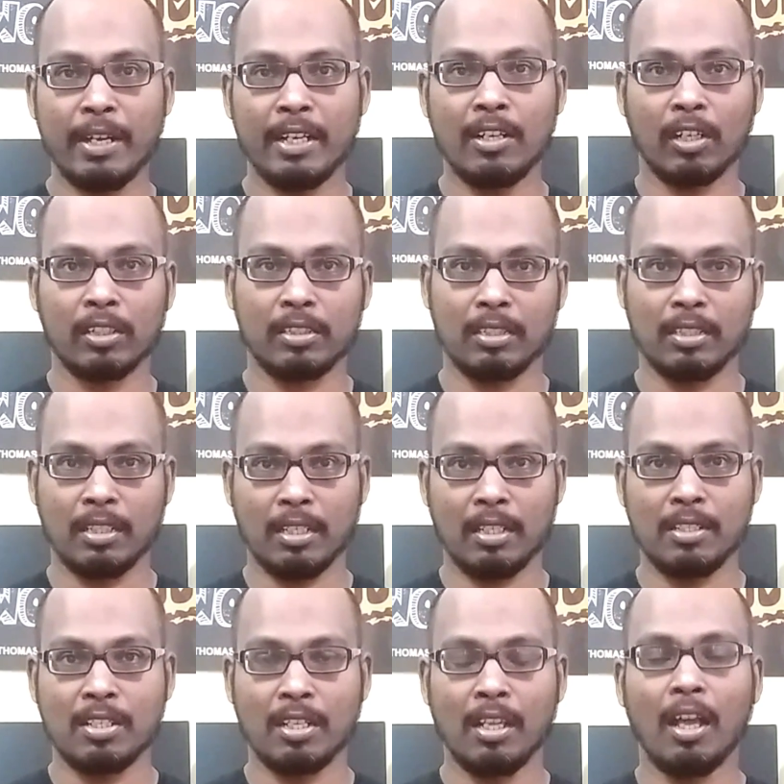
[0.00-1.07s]
by Dr.
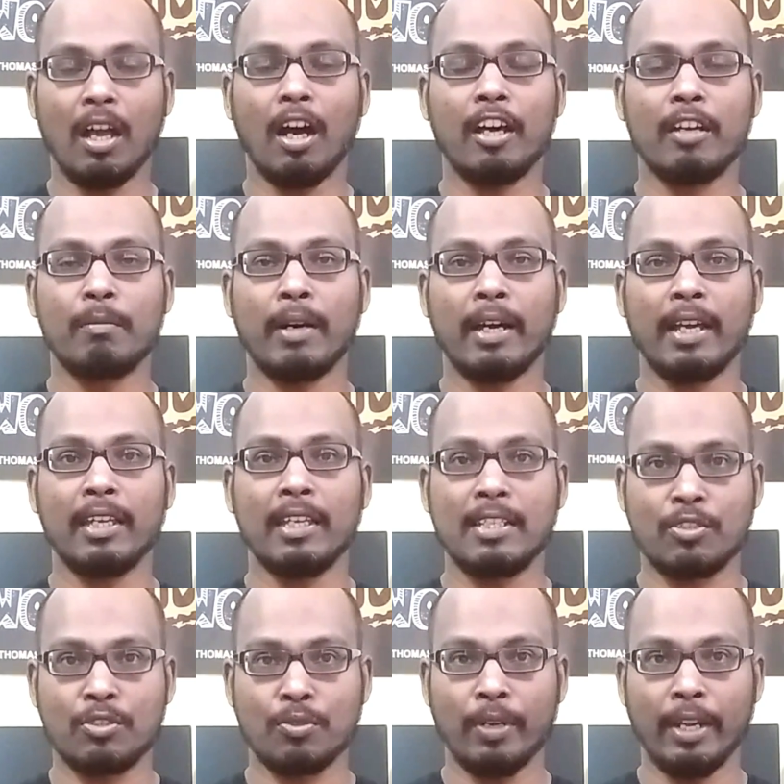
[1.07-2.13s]
Curt or by his
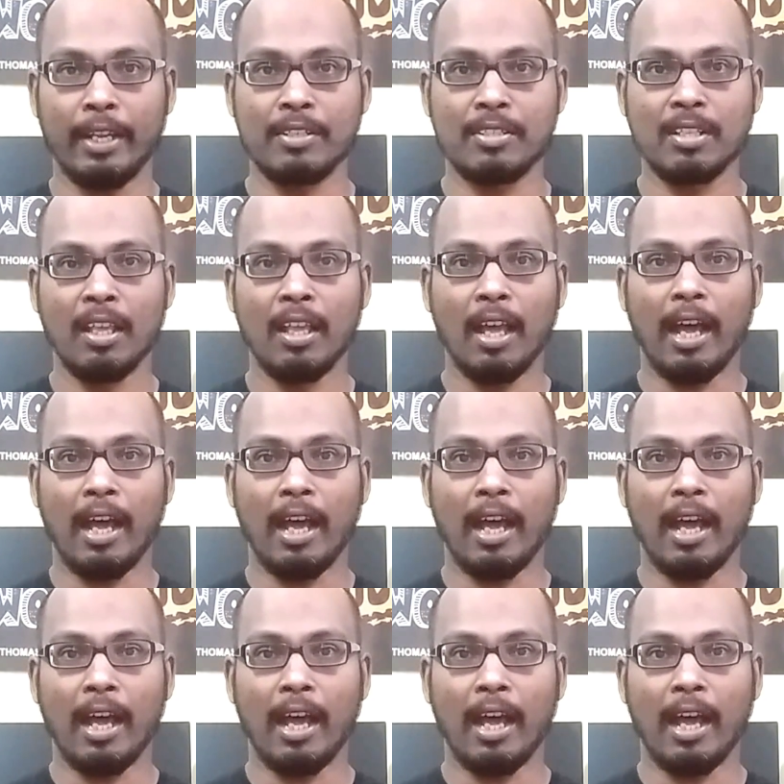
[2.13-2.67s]
students,